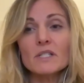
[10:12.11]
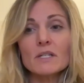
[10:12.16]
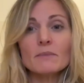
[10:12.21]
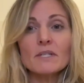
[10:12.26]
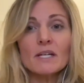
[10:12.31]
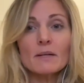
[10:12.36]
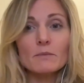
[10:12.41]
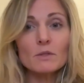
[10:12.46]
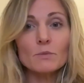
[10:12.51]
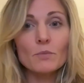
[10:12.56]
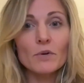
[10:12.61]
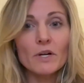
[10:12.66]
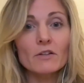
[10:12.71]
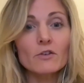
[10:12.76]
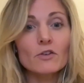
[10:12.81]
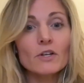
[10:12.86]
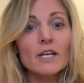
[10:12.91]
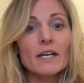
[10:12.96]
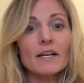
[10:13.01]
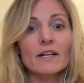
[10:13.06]
sometimes bring
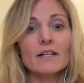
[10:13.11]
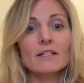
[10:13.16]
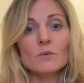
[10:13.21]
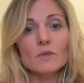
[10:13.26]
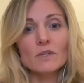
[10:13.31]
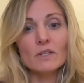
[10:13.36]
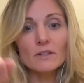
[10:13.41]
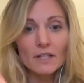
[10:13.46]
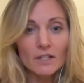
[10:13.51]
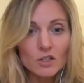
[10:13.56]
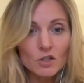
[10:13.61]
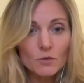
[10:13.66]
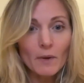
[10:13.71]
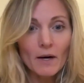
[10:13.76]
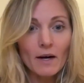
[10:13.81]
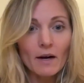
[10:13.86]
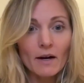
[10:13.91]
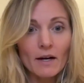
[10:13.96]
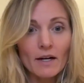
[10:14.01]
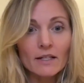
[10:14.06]
their kids with a
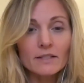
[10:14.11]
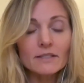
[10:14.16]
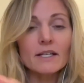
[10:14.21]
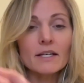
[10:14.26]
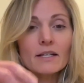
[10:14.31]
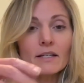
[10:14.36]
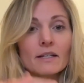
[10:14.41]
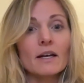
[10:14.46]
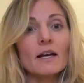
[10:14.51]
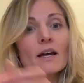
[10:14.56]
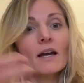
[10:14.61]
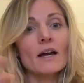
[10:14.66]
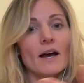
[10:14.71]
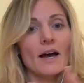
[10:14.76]
lunchbox and